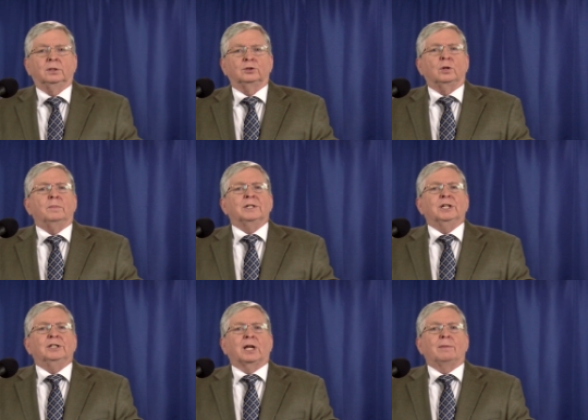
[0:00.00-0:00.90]
so we
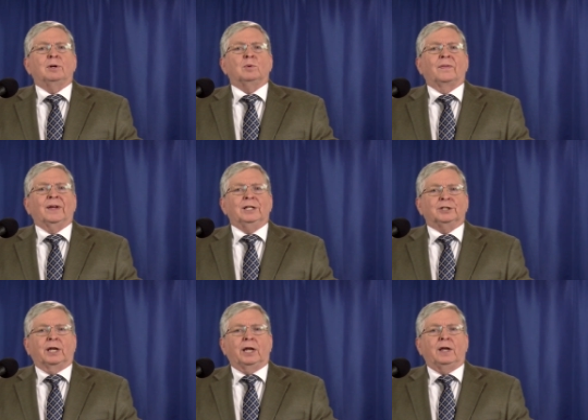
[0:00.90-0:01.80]
must examine what they
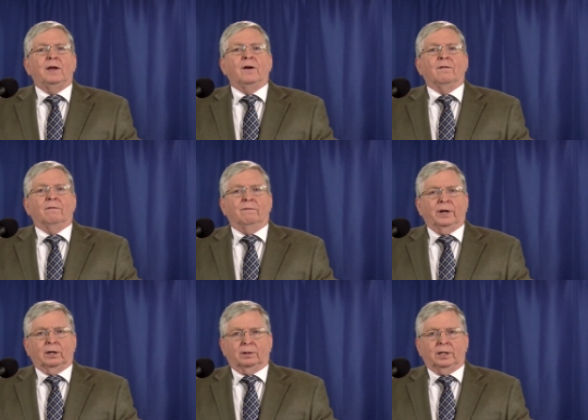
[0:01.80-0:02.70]
say
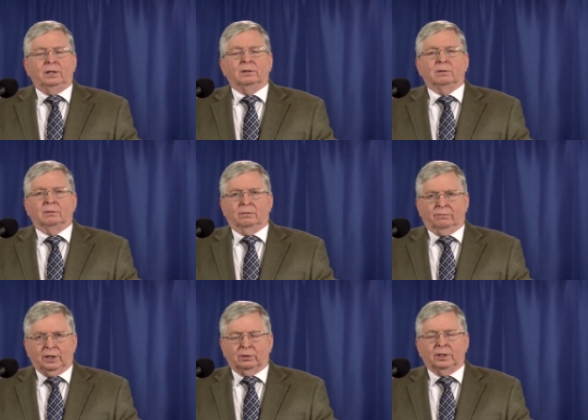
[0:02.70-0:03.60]
very
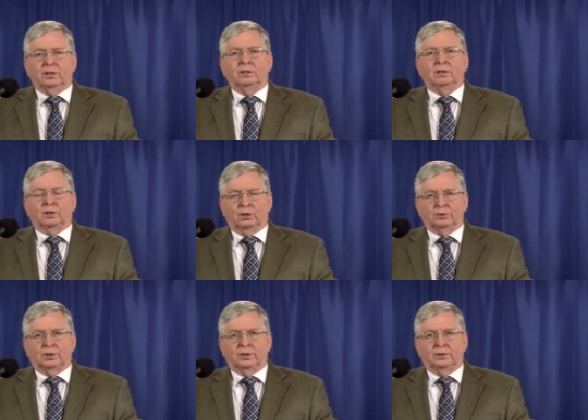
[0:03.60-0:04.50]
very
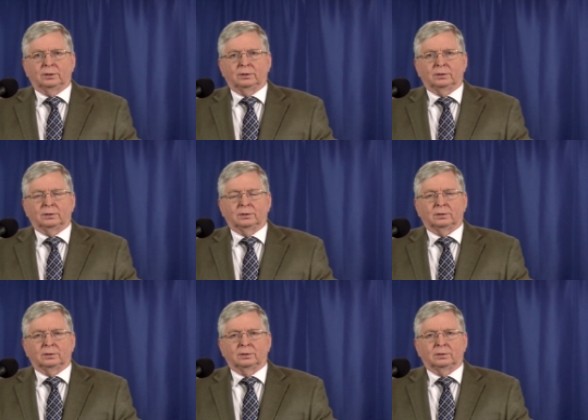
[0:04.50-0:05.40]
closely.
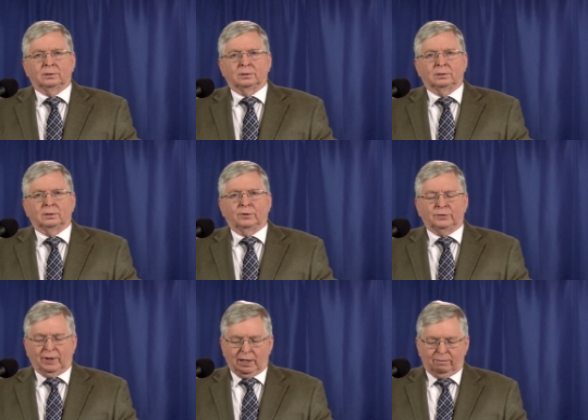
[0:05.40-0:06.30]

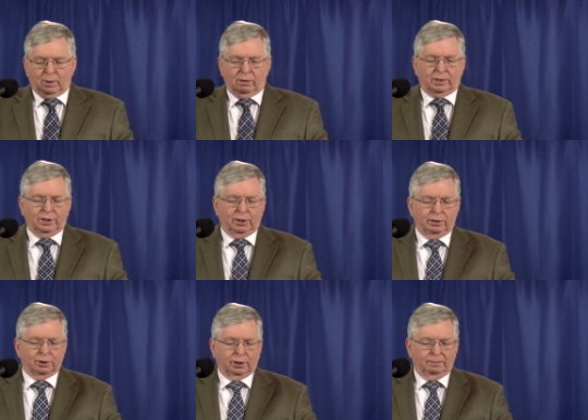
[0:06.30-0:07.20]
Verse 5, Paul
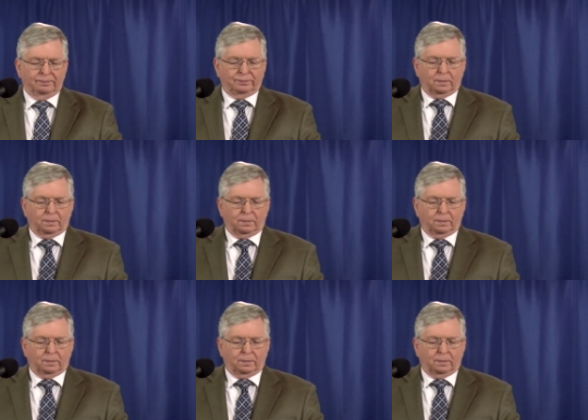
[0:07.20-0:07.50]
continues here